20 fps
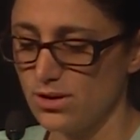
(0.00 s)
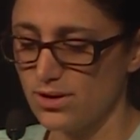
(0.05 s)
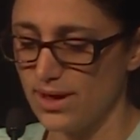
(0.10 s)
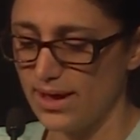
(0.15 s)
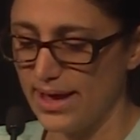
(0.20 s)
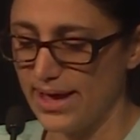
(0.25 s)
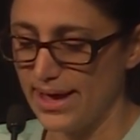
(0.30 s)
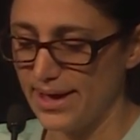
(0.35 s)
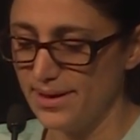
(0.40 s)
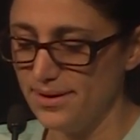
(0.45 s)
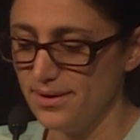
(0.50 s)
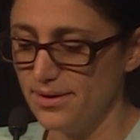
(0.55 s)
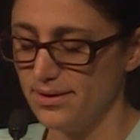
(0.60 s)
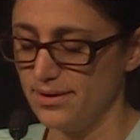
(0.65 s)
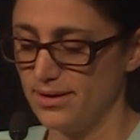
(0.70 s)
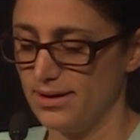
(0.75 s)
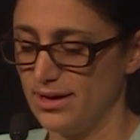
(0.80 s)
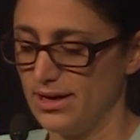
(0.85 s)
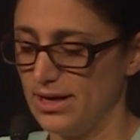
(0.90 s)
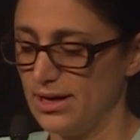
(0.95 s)
ahead,
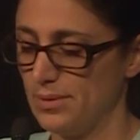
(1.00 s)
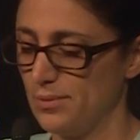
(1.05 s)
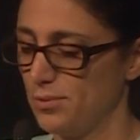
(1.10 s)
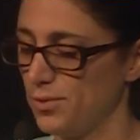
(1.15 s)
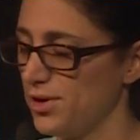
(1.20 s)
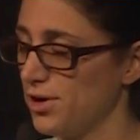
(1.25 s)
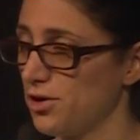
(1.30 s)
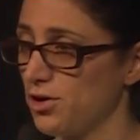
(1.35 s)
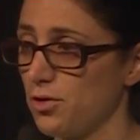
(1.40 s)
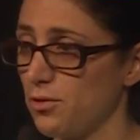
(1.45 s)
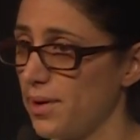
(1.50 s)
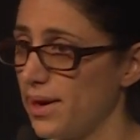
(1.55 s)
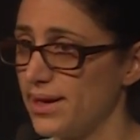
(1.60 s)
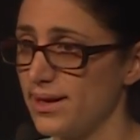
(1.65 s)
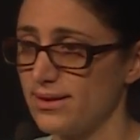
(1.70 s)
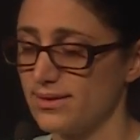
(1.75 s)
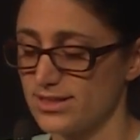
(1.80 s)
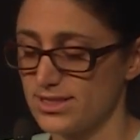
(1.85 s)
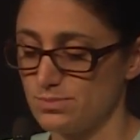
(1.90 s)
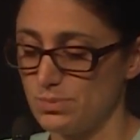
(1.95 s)
we are
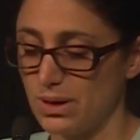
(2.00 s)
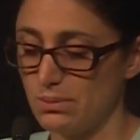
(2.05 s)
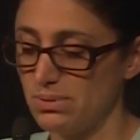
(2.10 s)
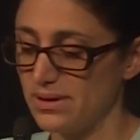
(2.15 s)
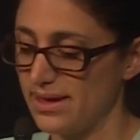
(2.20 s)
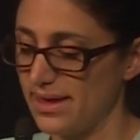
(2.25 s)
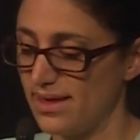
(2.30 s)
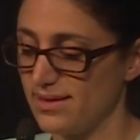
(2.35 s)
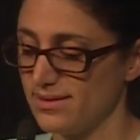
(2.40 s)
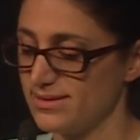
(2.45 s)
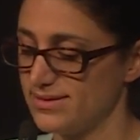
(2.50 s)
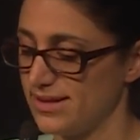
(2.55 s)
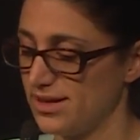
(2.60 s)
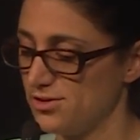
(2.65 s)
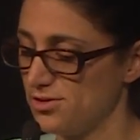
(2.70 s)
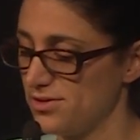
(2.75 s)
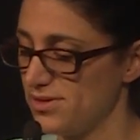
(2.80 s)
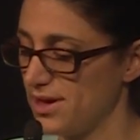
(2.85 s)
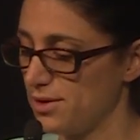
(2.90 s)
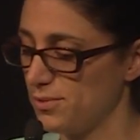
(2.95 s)
creating this public health
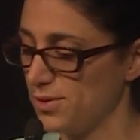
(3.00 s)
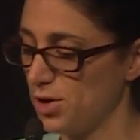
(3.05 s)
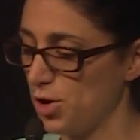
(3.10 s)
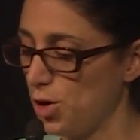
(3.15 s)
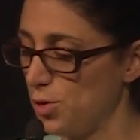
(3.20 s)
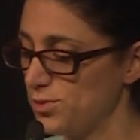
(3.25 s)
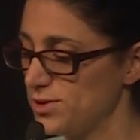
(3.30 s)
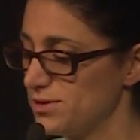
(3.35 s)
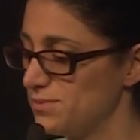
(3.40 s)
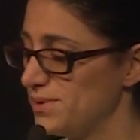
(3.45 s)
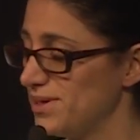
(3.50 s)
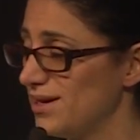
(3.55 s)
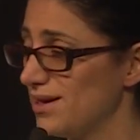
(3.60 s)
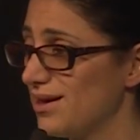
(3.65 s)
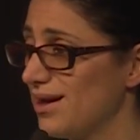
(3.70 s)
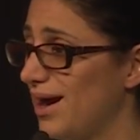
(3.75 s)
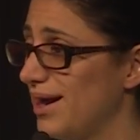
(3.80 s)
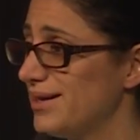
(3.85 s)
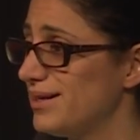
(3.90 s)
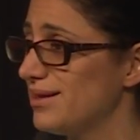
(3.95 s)
center that we hope to be a
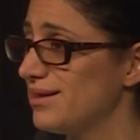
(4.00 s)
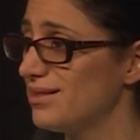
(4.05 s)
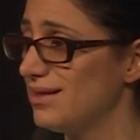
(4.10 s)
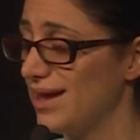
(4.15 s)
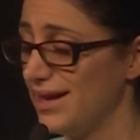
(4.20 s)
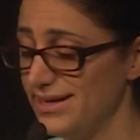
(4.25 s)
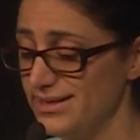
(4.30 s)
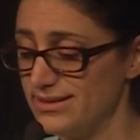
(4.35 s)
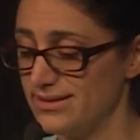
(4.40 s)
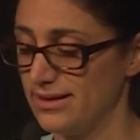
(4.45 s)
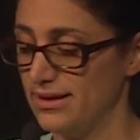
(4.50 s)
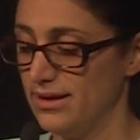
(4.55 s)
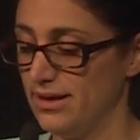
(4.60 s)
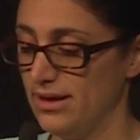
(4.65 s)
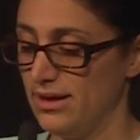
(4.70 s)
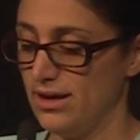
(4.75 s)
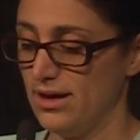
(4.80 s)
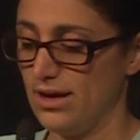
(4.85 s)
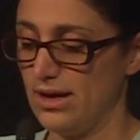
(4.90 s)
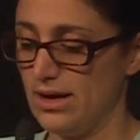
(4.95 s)
guiding light
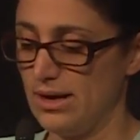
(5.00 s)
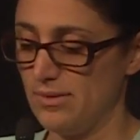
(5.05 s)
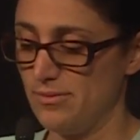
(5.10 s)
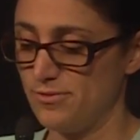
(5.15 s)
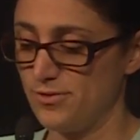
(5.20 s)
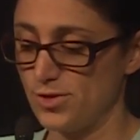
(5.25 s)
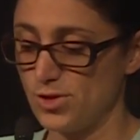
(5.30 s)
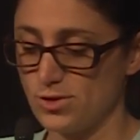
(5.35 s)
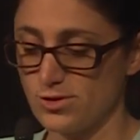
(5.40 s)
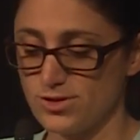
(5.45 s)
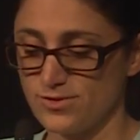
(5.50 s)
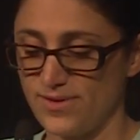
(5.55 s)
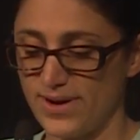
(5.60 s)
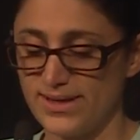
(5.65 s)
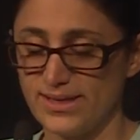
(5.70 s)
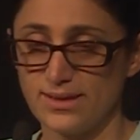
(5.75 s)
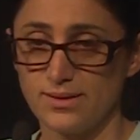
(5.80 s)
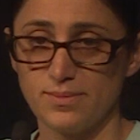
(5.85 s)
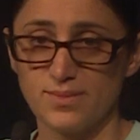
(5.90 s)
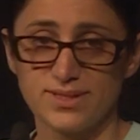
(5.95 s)
for those
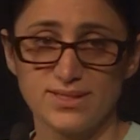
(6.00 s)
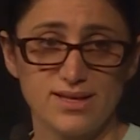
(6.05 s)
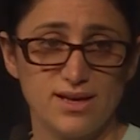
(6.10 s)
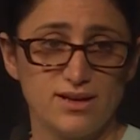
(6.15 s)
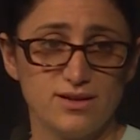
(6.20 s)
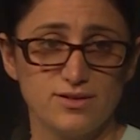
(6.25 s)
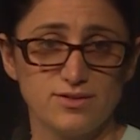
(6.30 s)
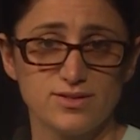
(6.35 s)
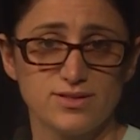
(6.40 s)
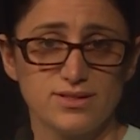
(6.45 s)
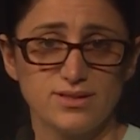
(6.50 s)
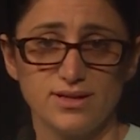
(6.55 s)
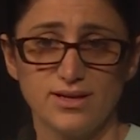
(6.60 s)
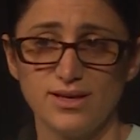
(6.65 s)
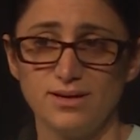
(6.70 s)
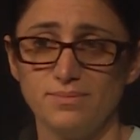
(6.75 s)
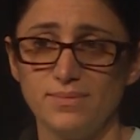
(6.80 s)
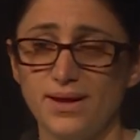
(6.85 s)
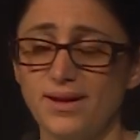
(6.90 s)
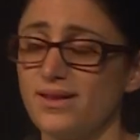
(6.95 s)
finding themselves
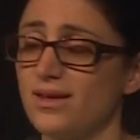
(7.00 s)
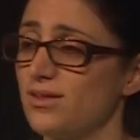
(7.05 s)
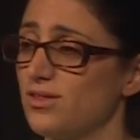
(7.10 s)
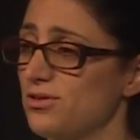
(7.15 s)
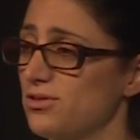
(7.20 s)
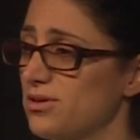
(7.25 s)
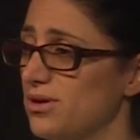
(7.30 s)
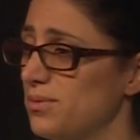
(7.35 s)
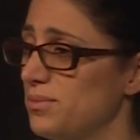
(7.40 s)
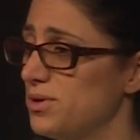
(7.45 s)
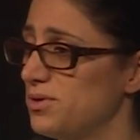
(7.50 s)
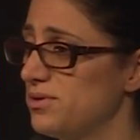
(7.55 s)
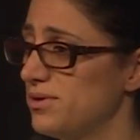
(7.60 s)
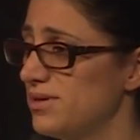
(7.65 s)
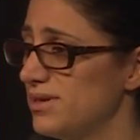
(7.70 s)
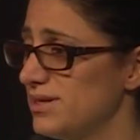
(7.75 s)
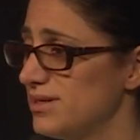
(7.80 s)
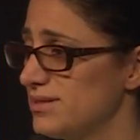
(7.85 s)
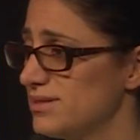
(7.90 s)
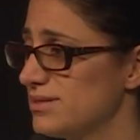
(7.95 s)
in many other
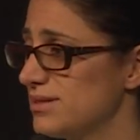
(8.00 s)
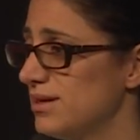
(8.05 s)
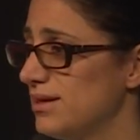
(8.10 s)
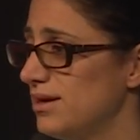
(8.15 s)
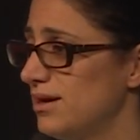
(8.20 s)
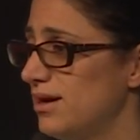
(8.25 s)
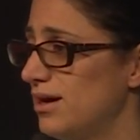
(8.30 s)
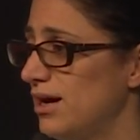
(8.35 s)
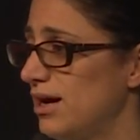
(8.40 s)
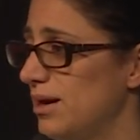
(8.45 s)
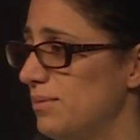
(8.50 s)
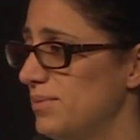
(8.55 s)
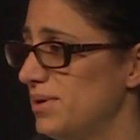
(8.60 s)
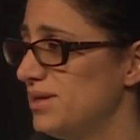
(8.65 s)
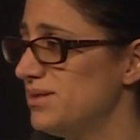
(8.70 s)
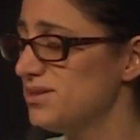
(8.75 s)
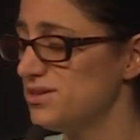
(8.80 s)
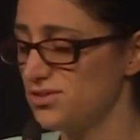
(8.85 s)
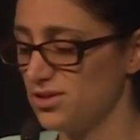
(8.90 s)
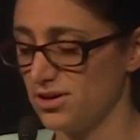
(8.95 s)
communities
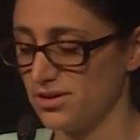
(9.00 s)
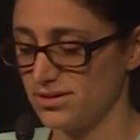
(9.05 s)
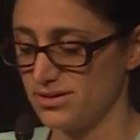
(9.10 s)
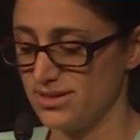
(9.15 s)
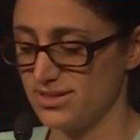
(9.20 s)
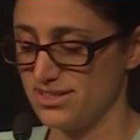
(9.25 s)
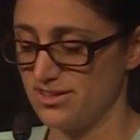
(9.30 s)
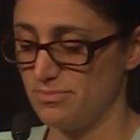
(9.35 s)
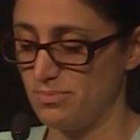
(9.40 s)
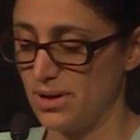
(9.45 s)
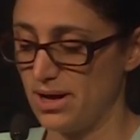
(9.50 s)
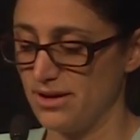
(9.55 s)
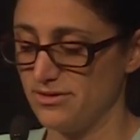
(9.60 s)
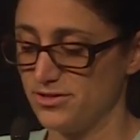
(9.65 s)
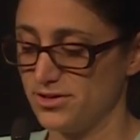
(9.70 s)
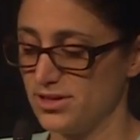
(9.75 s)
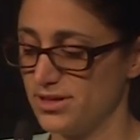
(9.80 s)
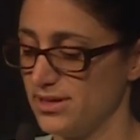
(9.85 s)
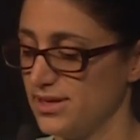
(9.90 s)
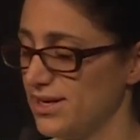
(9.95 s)
in the darkness of
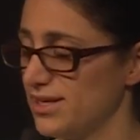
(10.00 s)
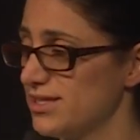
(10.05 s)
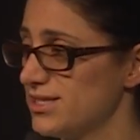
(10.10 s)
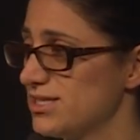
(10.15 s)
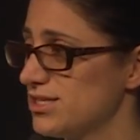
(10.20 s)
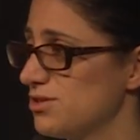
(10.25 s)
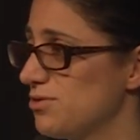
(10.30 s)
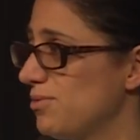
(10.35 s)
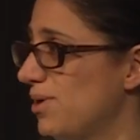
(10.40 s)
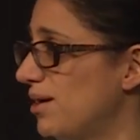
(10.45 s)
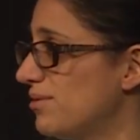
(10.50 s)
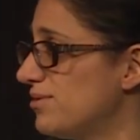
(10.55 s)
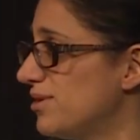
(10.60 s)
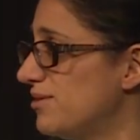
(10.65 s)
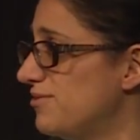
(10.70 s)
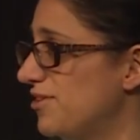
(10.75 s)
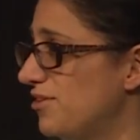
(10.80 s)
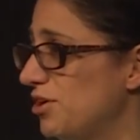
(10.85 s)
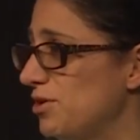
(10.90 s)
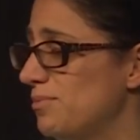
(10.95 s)
poverty and surrounded
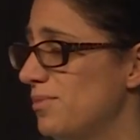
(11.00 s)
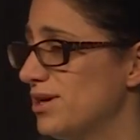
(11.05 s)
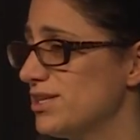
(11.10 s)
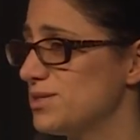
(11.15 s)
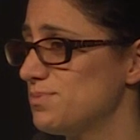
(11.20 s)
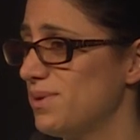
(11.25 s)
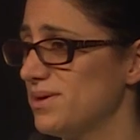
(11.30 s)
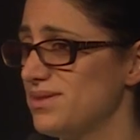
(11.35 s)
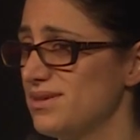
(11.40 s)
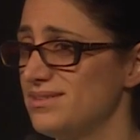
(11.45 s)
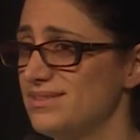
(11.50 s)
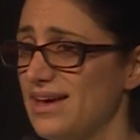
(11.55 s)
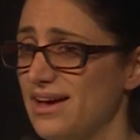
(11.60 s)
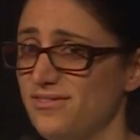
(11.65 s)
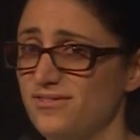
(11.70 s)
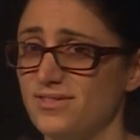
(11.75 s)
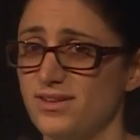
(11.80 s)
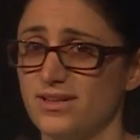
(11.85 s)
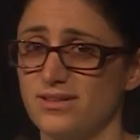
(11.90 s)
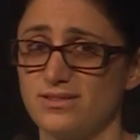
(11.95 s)
very much by the
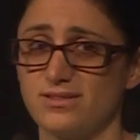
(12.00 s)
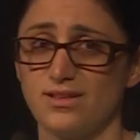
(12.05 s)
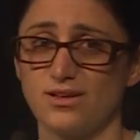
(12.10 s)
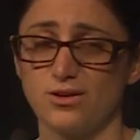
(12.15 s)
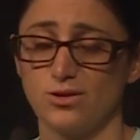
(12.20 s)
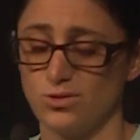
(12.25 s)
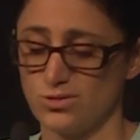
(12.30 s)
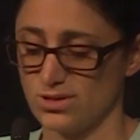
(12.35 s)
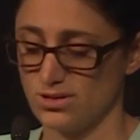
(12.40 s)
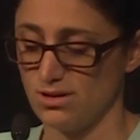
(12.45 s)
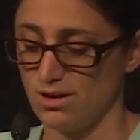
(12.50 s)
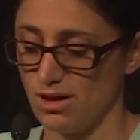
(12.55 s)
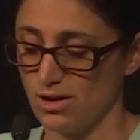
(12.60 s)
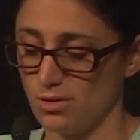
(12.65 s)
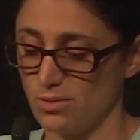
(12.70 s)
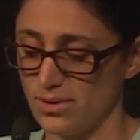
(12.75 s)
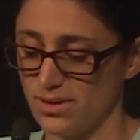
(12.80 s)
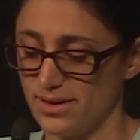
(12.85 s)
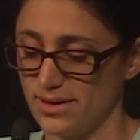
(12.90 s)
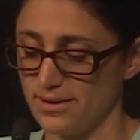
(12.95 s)
deafness that goes
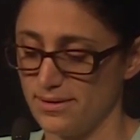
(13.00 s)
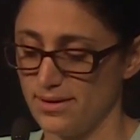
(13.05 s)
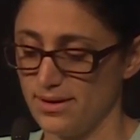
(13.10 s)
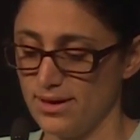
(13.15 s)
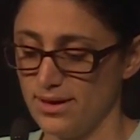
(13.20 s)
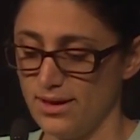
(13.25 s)
along with it.